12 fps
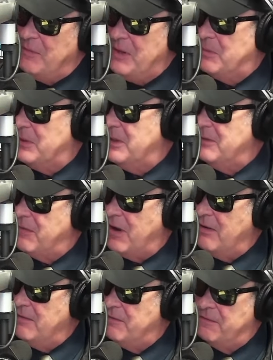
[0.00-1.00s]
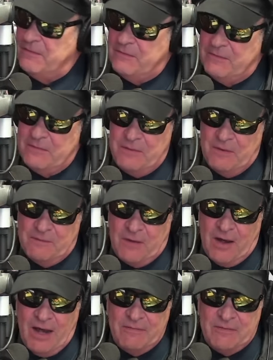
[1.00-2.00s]
people and
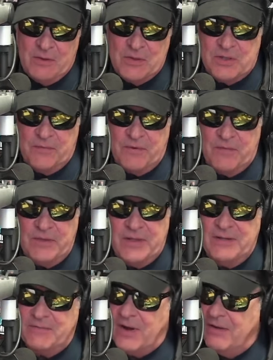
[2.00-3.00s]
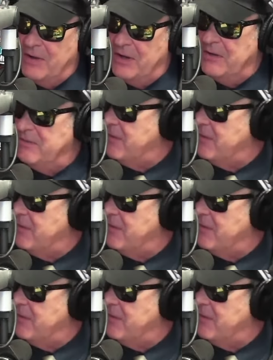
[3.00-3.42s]
five turns to 50 and 500 and